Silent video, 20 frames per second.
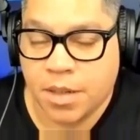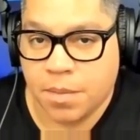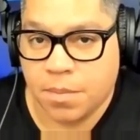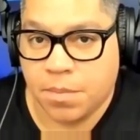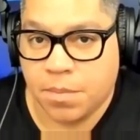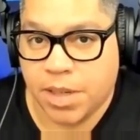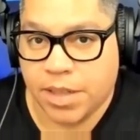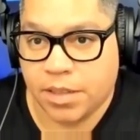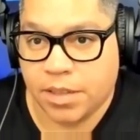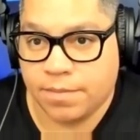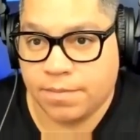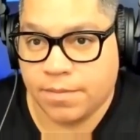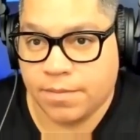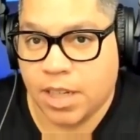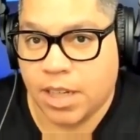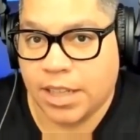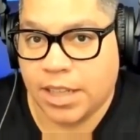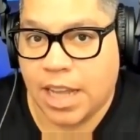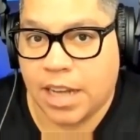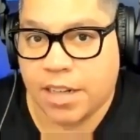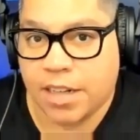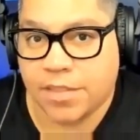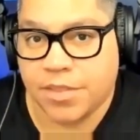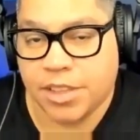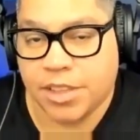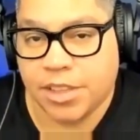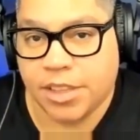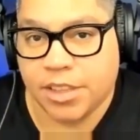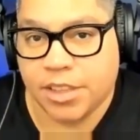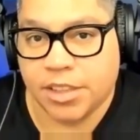but a lot of
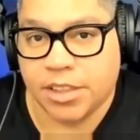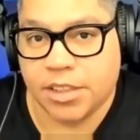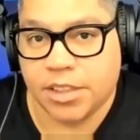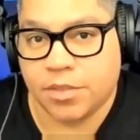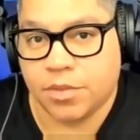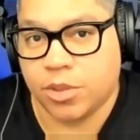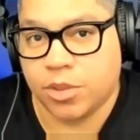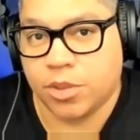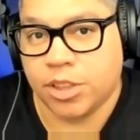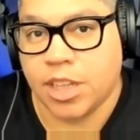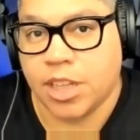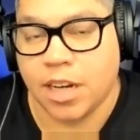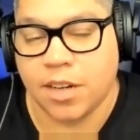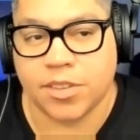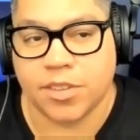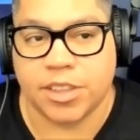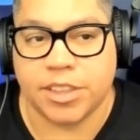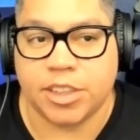it is for Java.